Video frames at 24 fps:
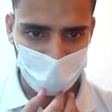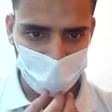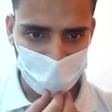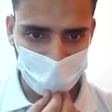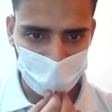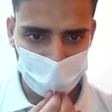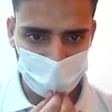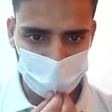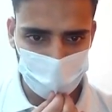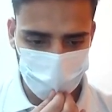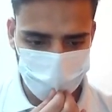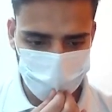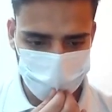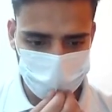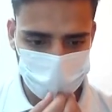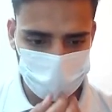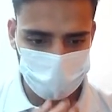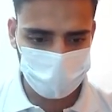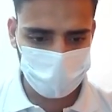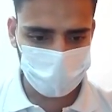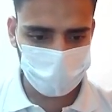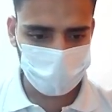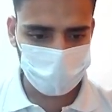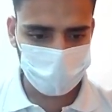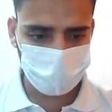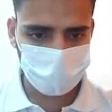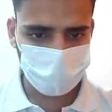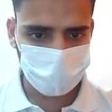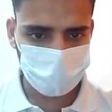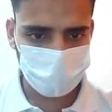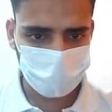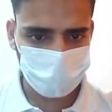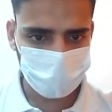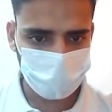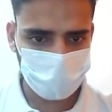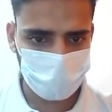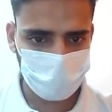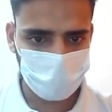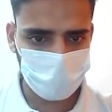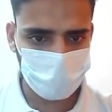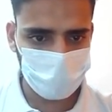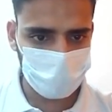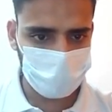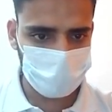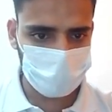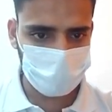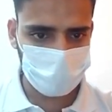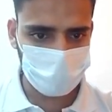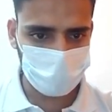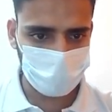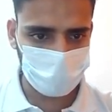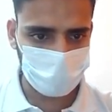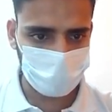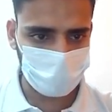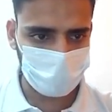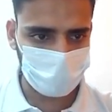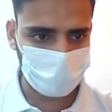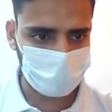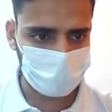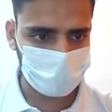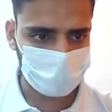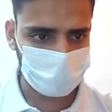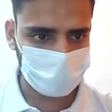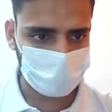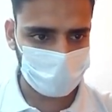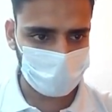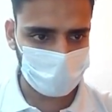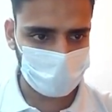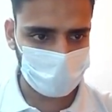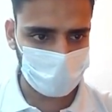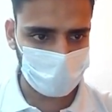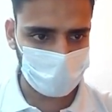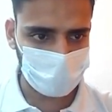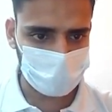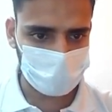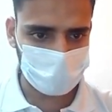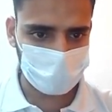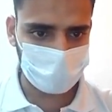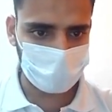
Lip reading: merged equals to here. Now let's run